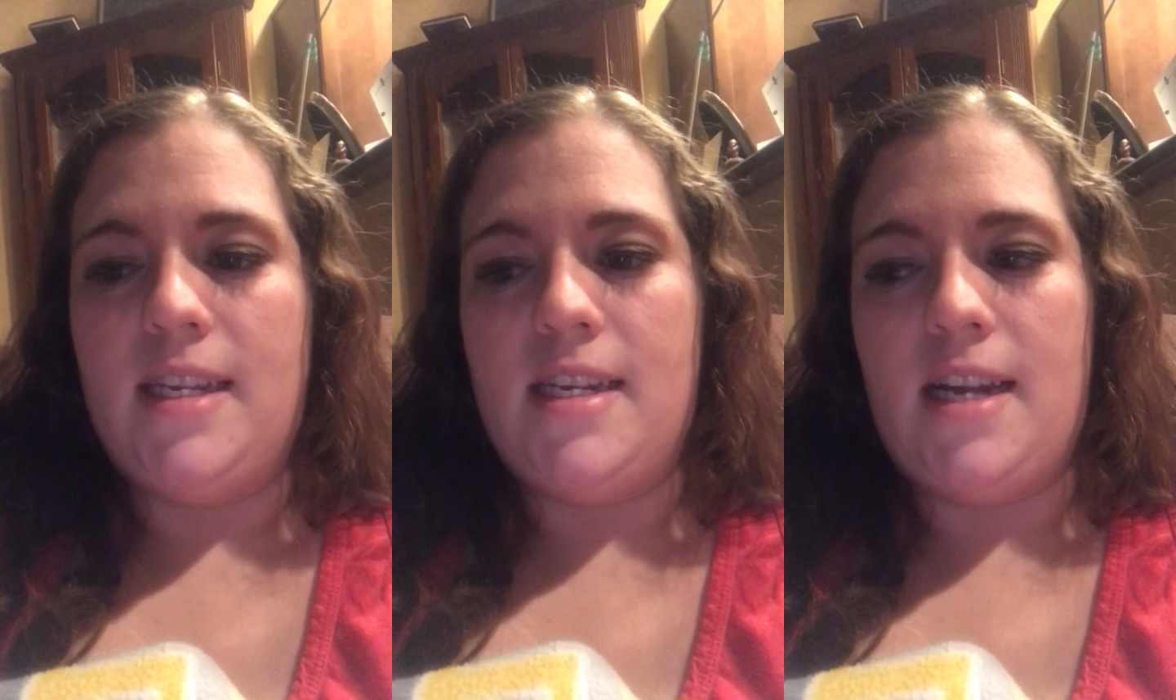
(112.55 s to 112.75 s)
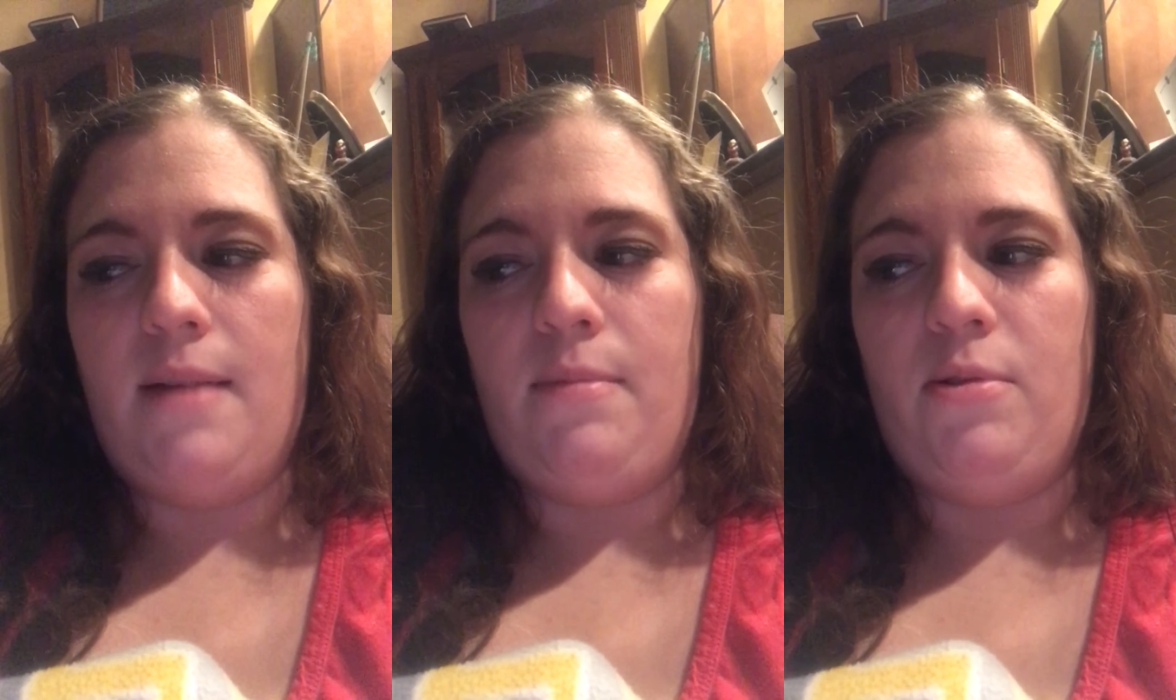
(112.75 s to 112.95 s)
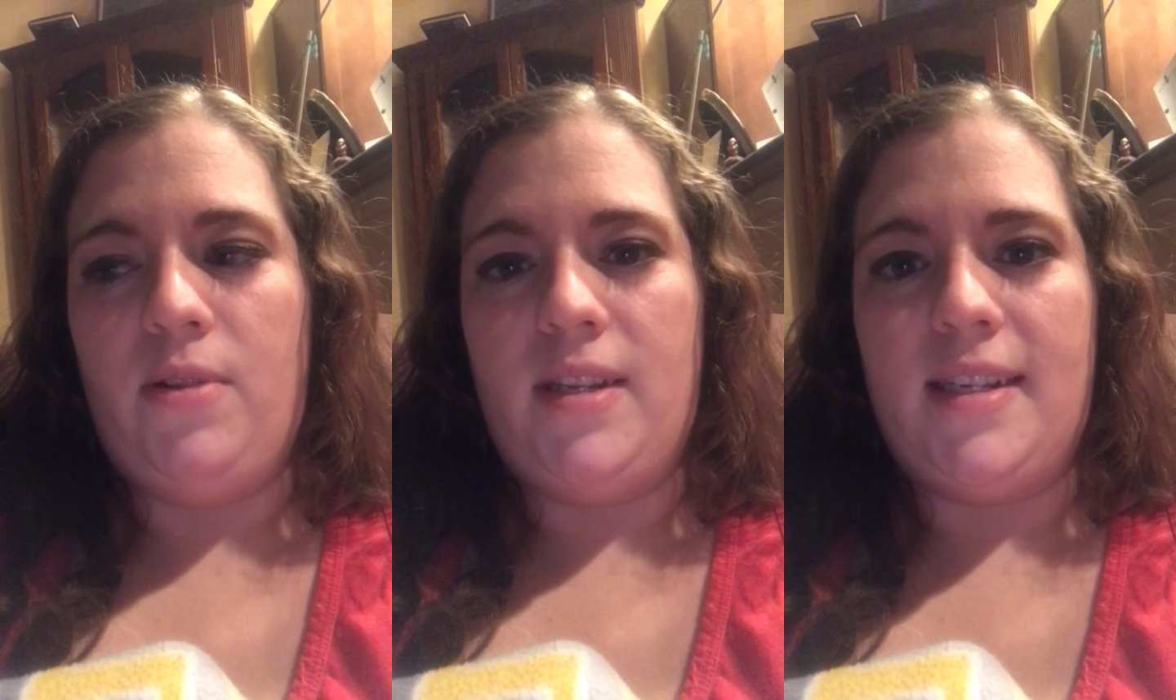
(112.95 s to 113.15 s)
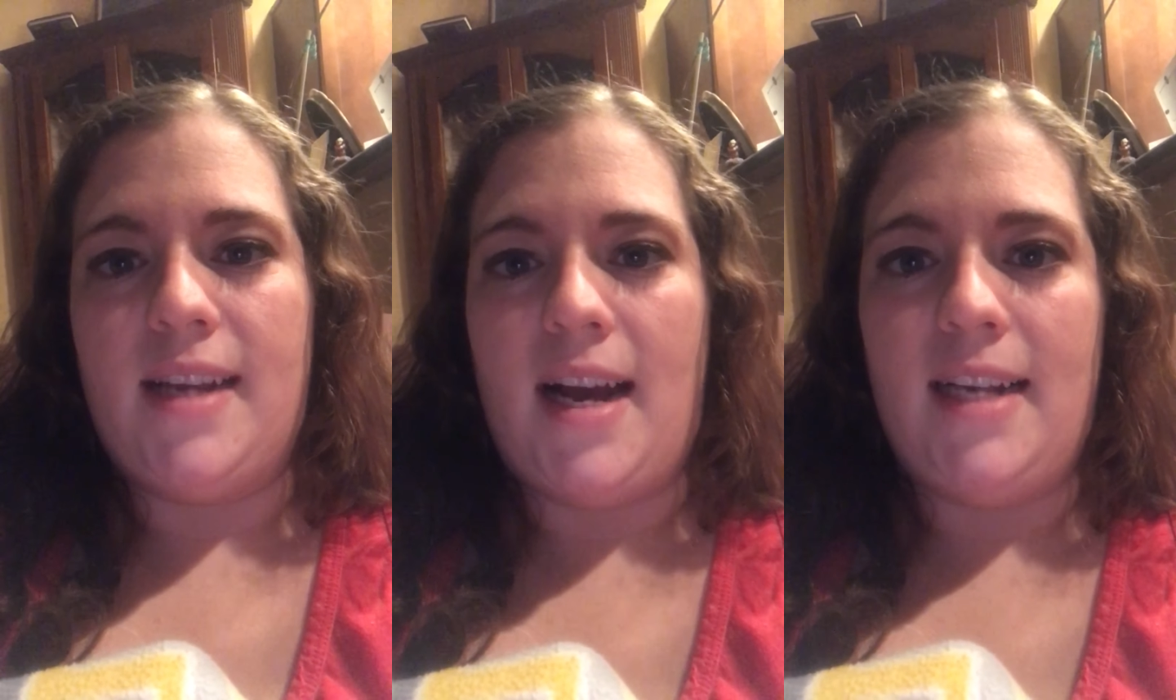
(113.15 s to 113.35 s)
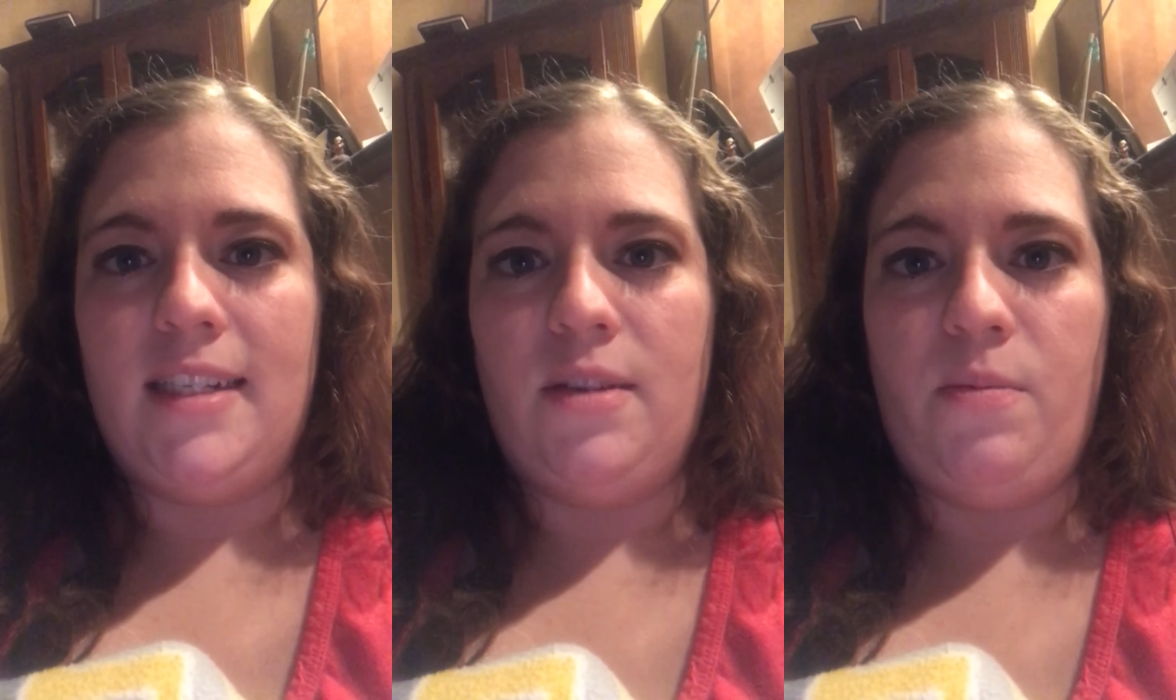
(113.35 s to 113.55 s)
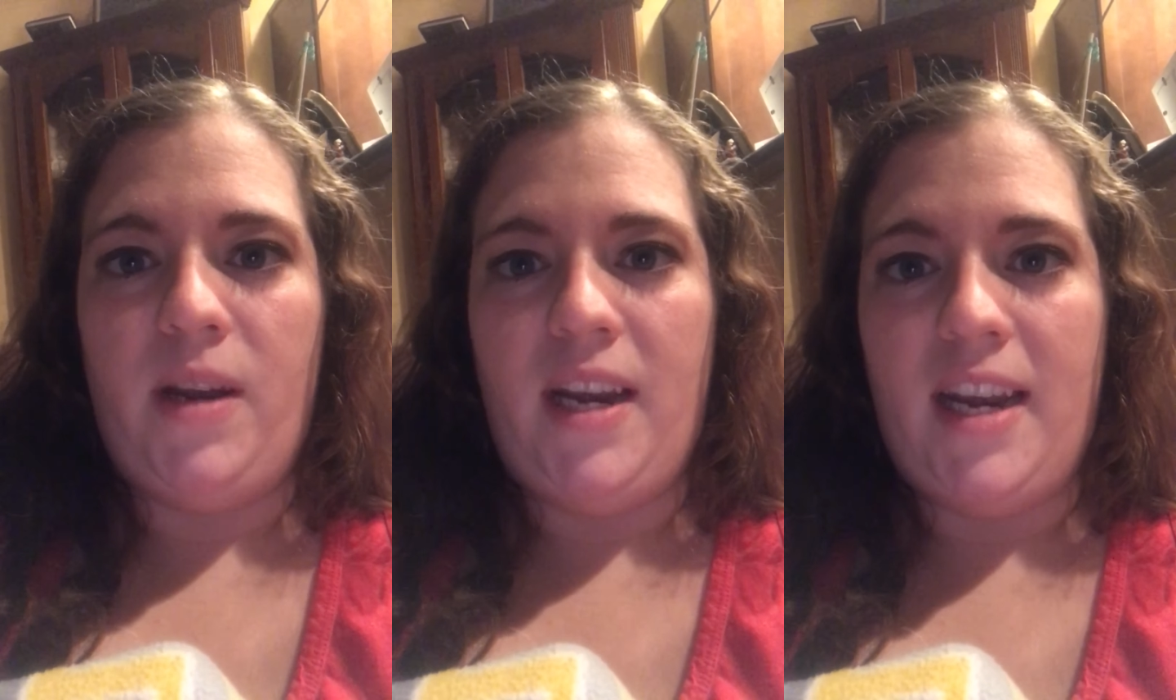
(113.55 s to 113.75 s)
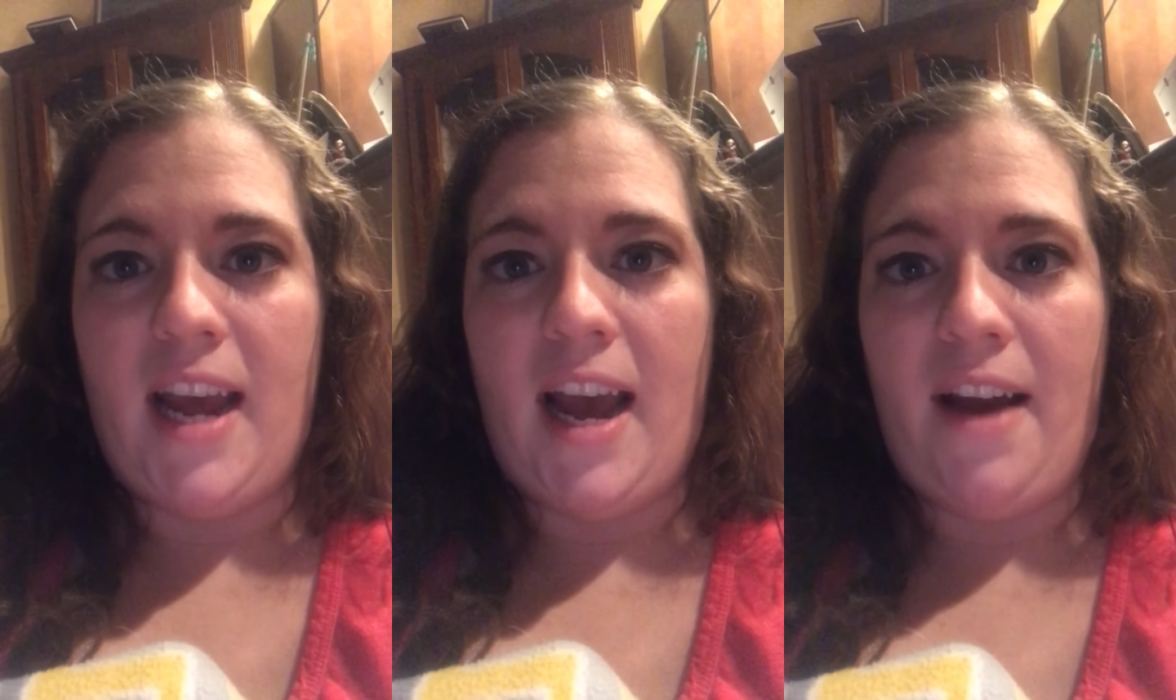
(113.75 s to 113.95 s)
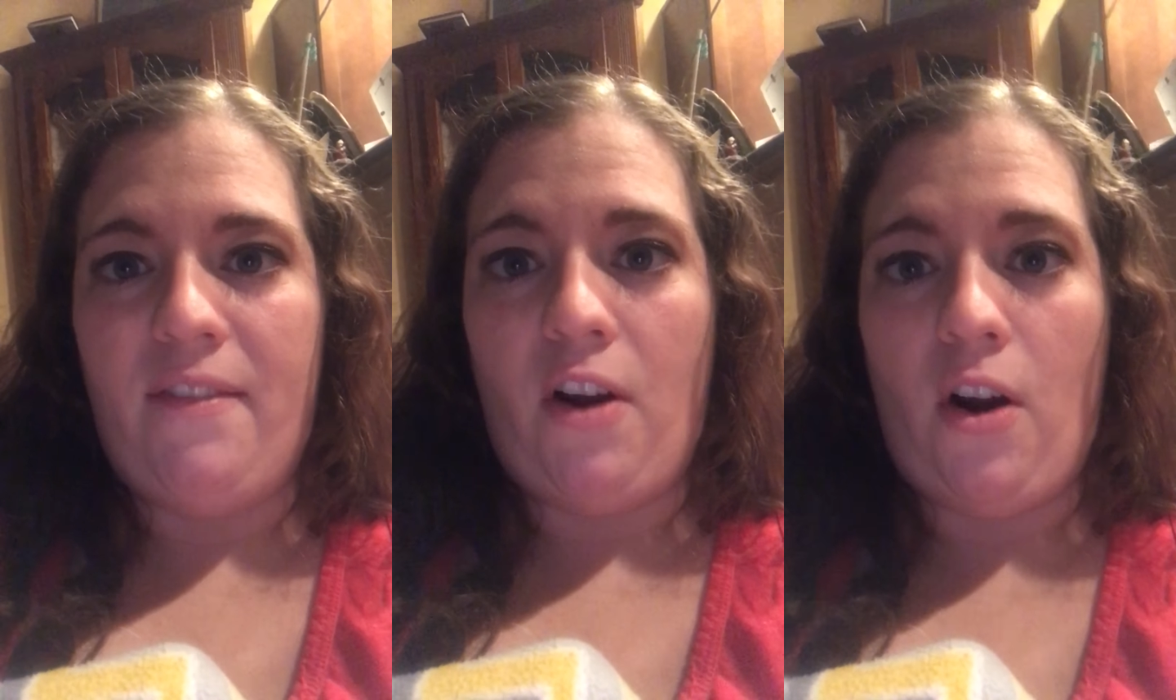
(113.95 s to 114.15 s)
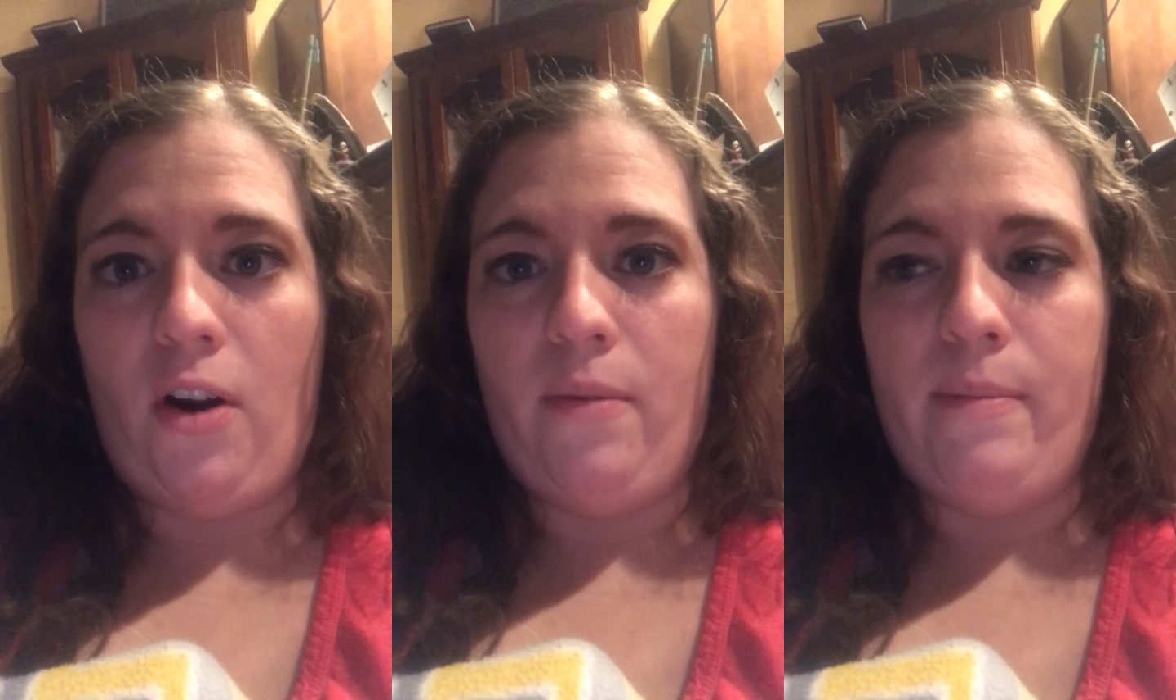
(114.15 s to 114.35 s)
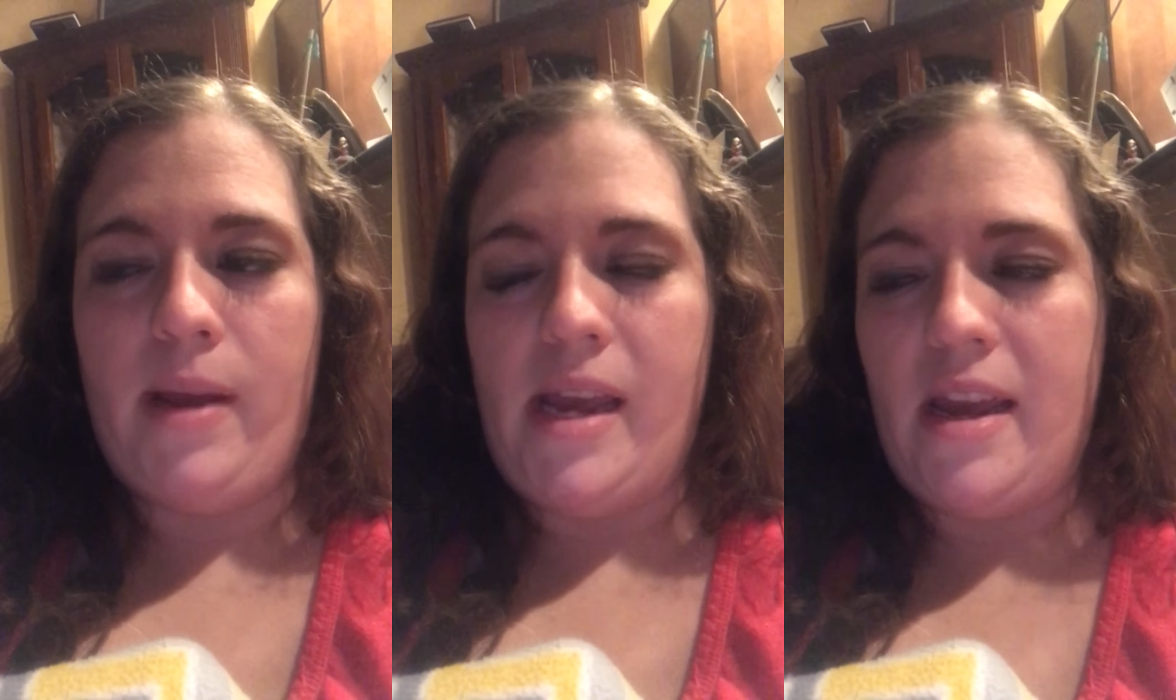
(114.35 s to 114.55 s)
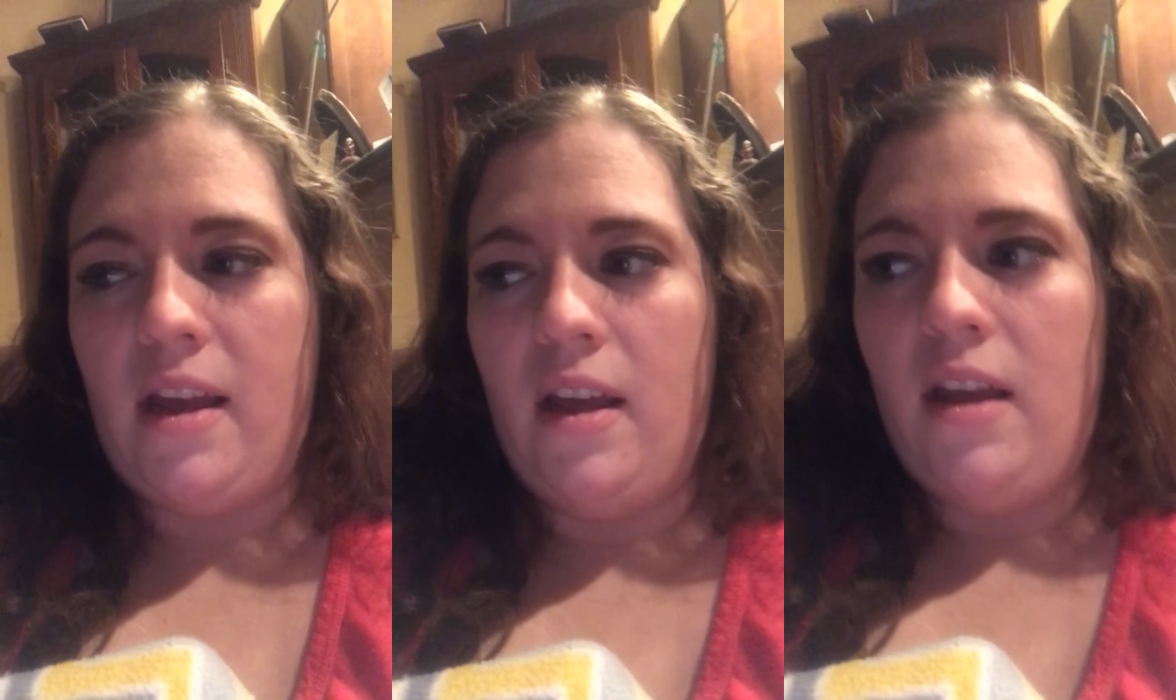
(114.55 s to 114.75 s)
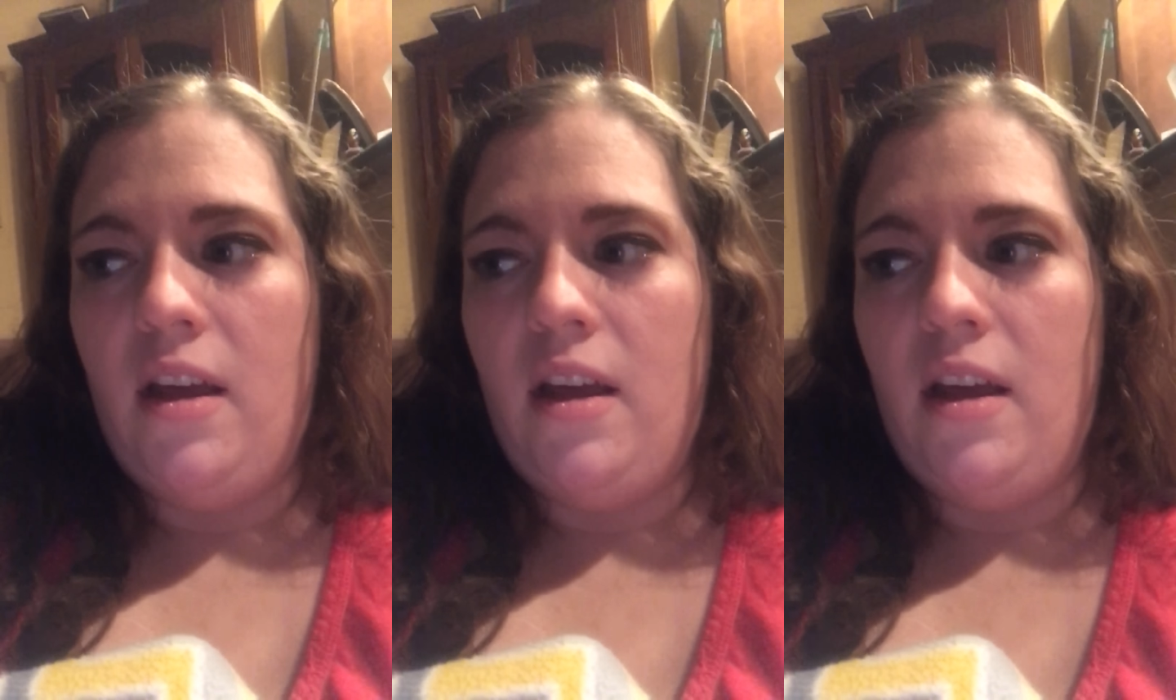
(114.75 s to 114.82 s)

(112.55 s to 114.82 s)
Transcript: to double in size and we need to have a heartbeat.